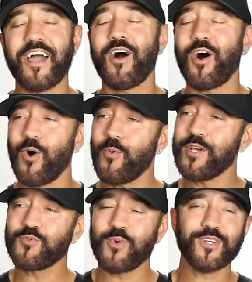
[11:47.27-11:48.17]
I
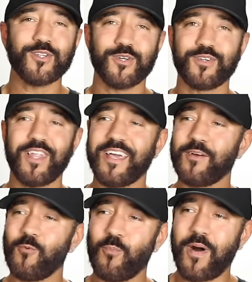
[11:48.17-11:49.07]
always wondered
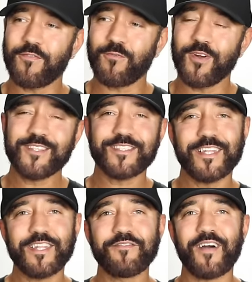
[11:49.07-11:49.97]
like my friends
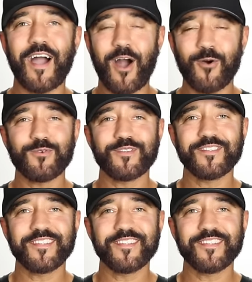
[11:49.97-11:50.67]
that live out